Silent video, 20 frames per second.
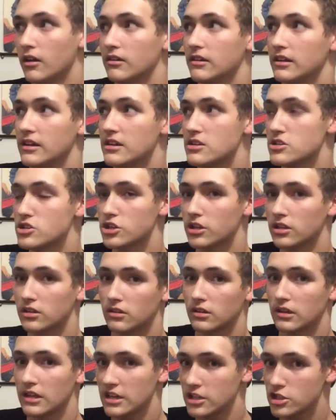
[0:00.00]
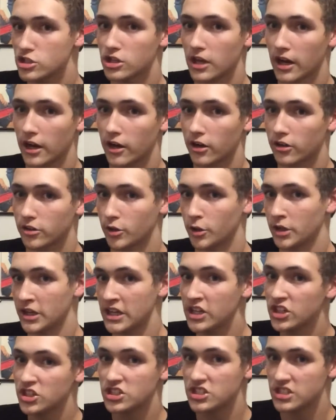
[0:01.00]
Each character in
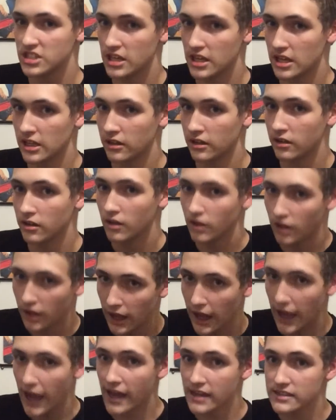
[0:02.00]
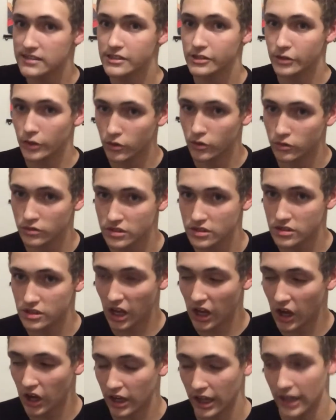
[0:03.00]
each scene has their own
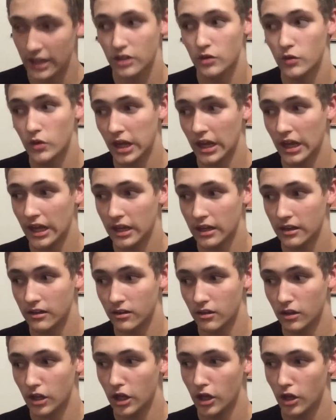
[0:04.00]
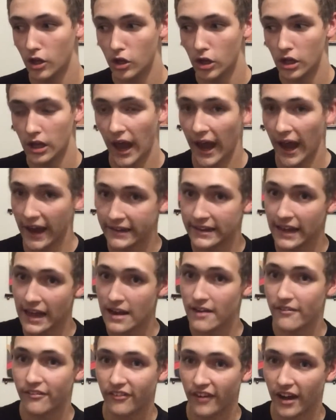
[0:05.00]
song, and you can
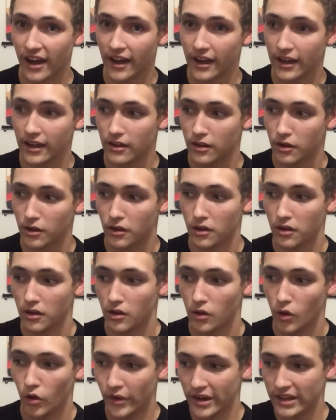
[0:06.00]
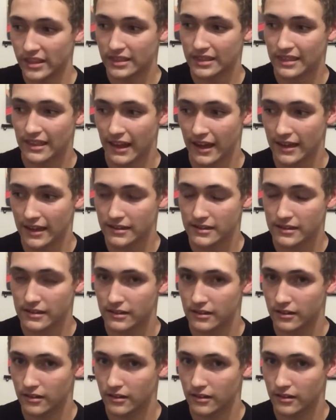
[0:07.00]
identify with that